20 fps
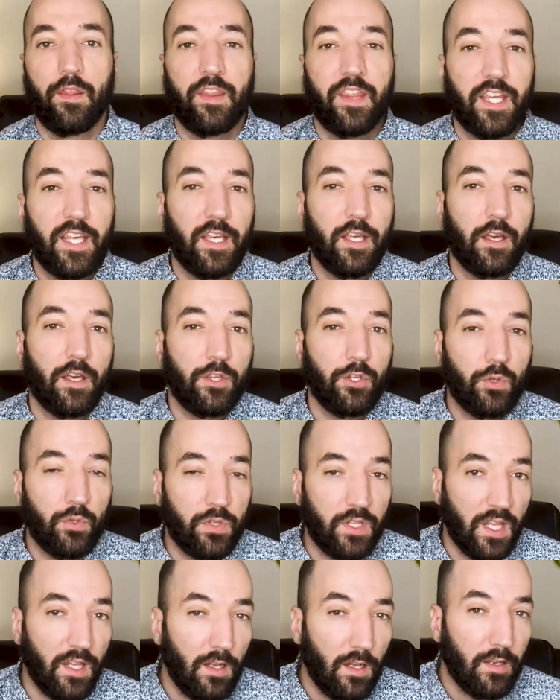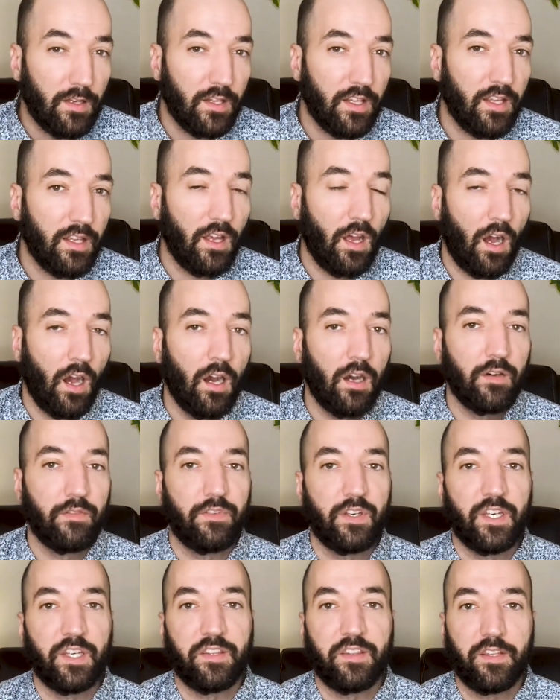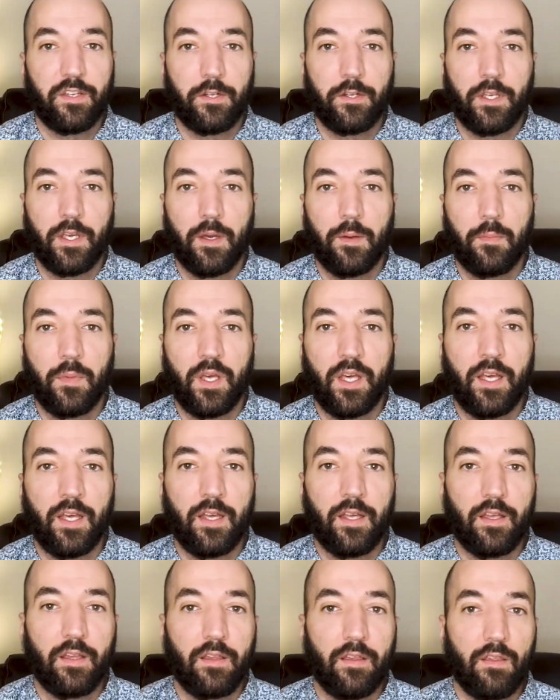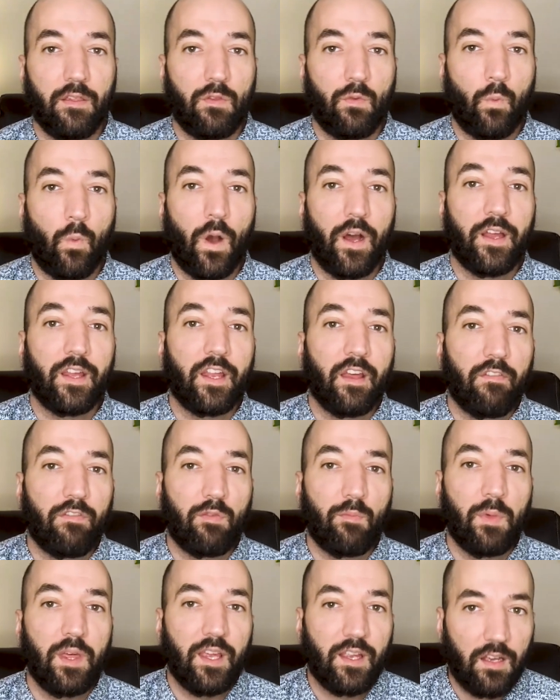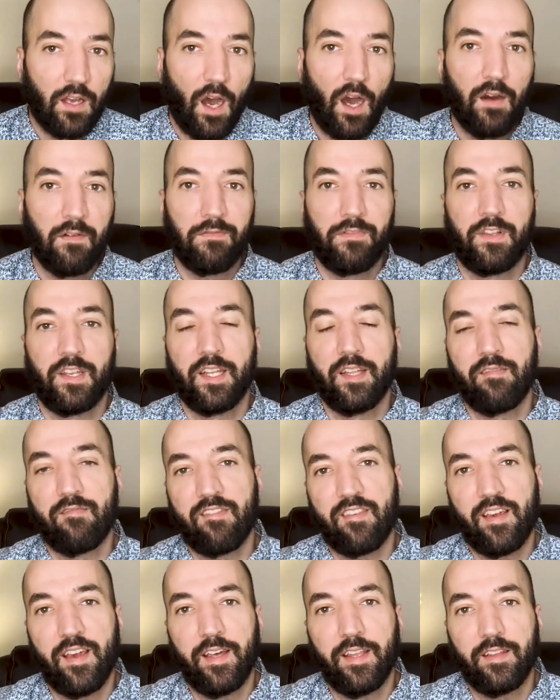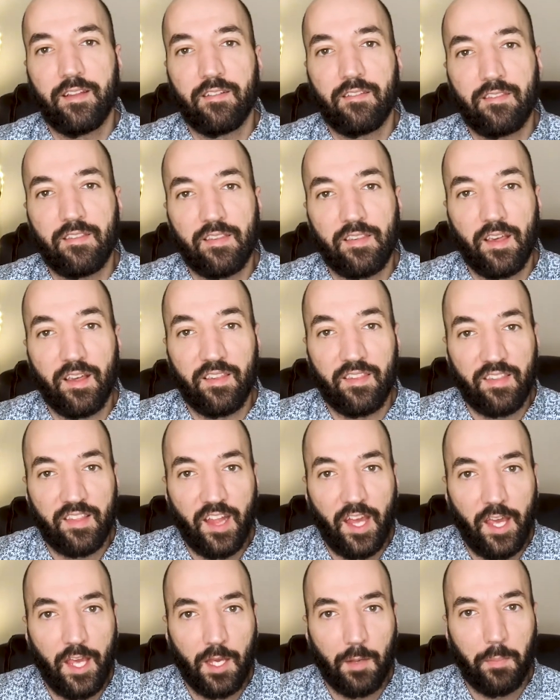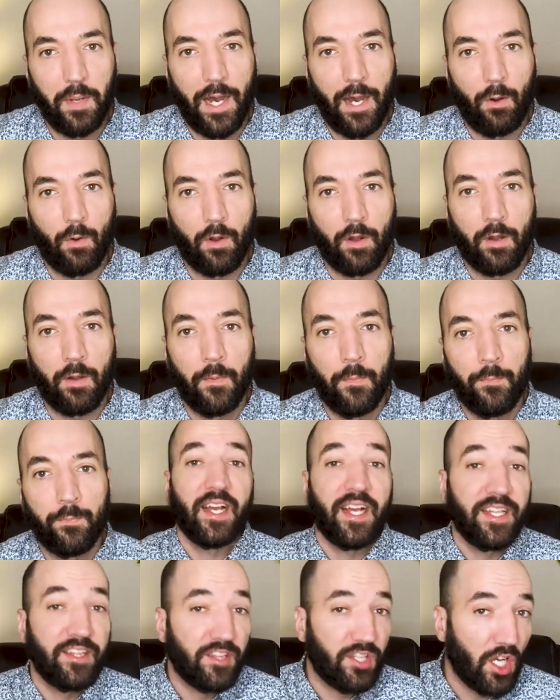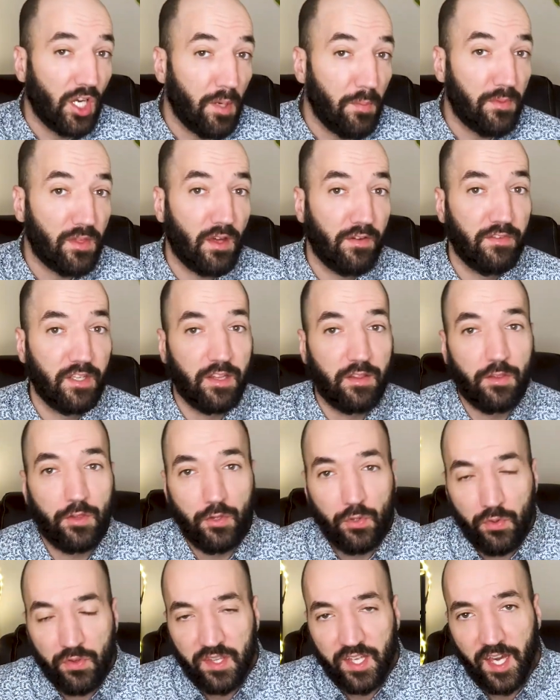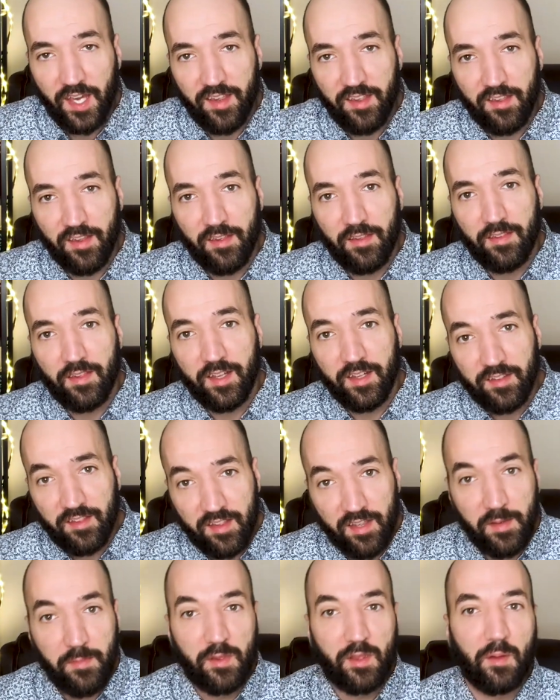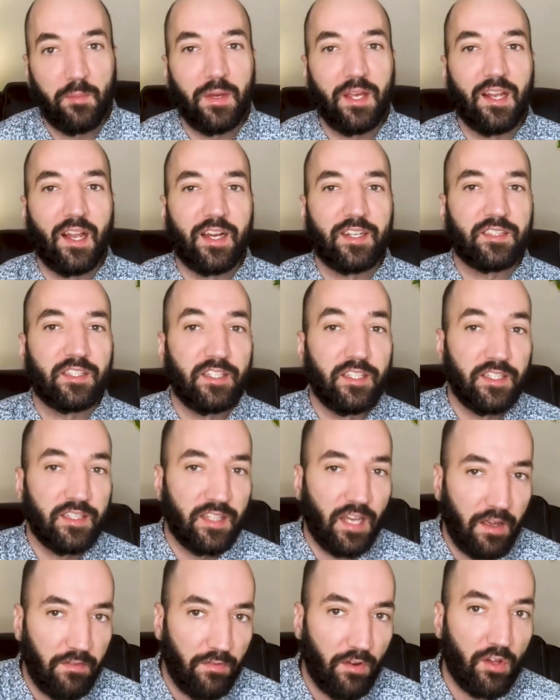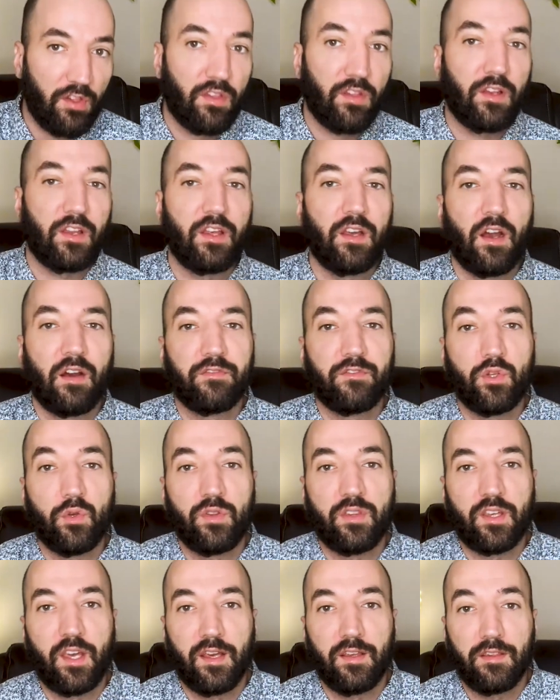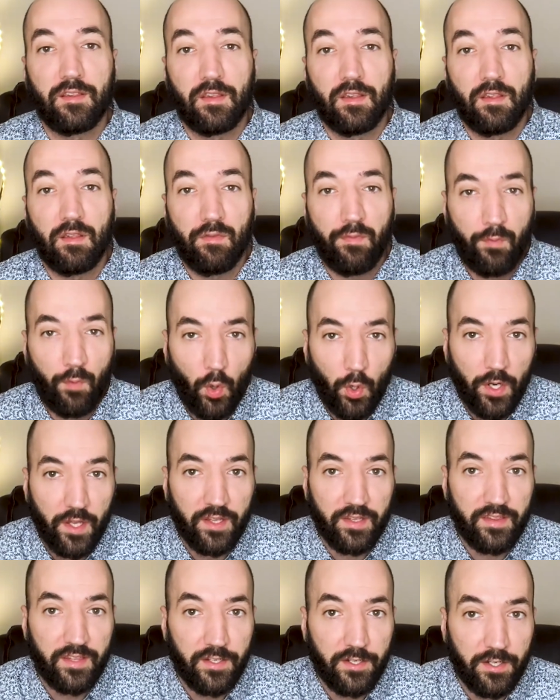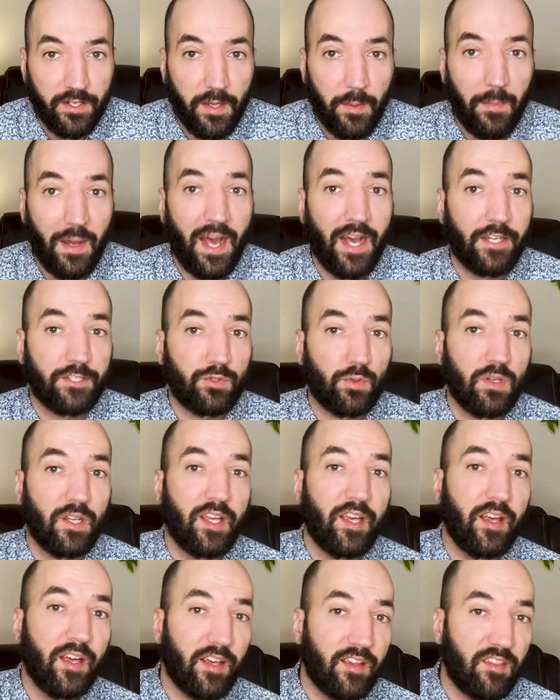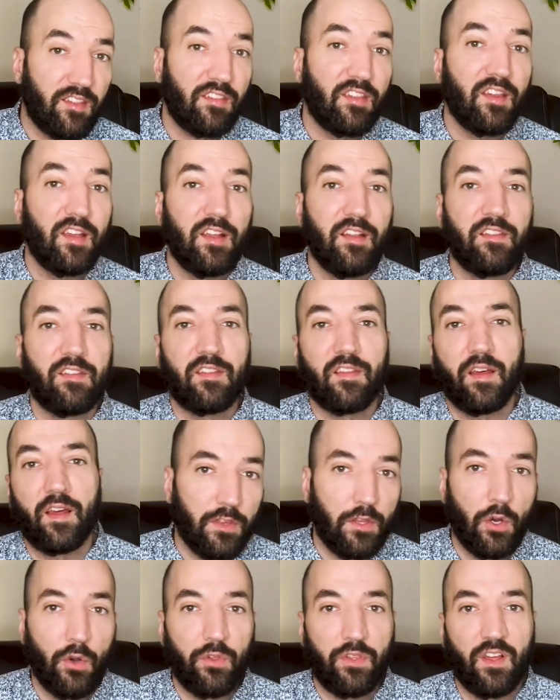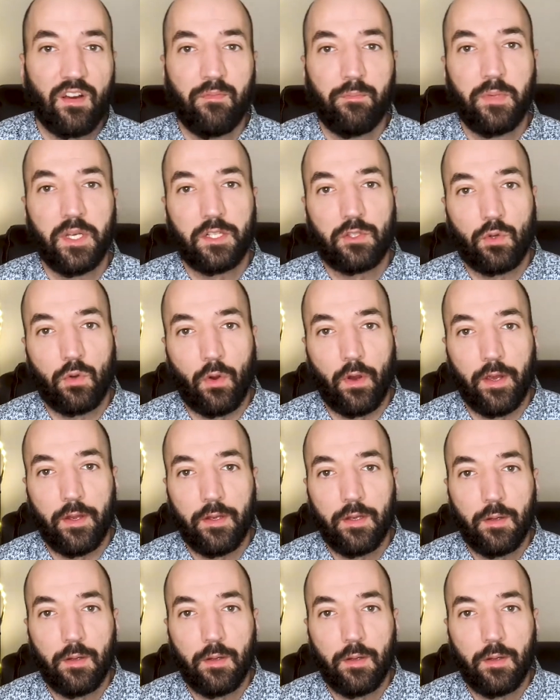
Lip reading: The utility of Ethereum is what gives me confidence in its staying power. In terms of its use cases, it seems to me like the diversity of use cases for Ethereum actually exceeds those of Bitcoin.